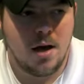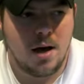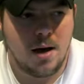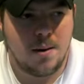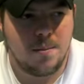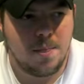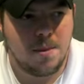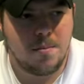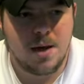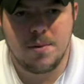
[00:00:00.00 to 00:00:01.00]
Uh,
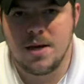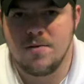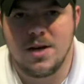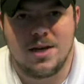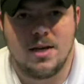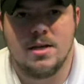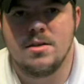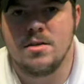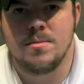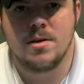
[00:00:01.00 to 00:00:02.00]
maybe even a Guinness,
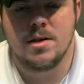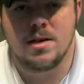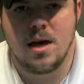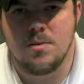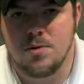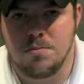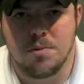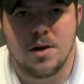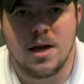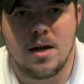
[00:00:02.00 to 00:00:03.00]
something like that, would
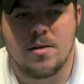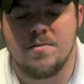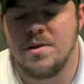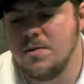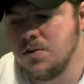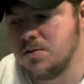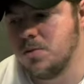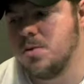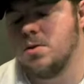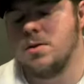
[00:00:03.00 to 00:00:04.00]
bring out the flavors
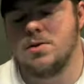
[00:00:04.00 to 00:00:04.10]
more.